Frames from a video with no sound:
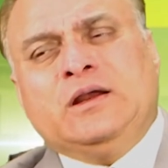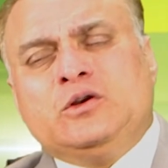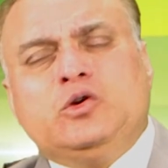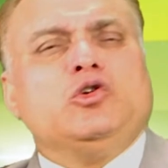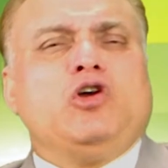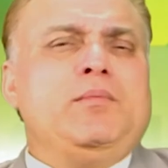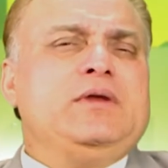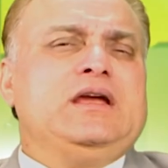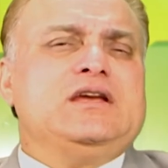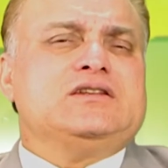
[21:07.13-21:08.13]
Due to
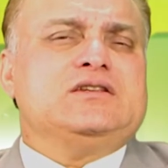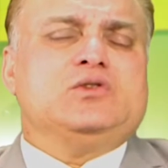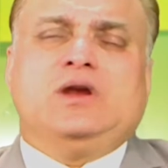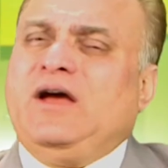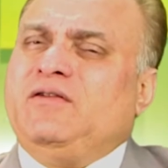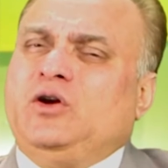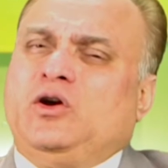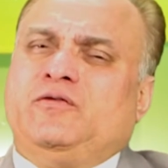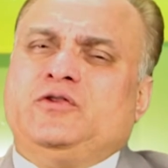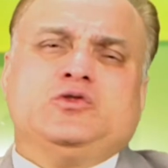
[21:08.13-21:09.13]
communication, you'll have a
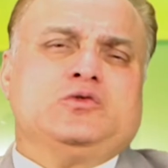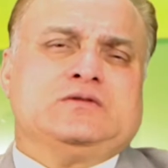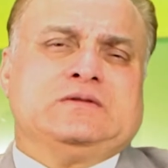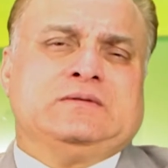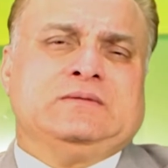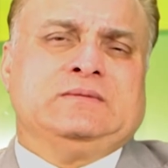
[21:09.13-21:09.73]
lot of issues.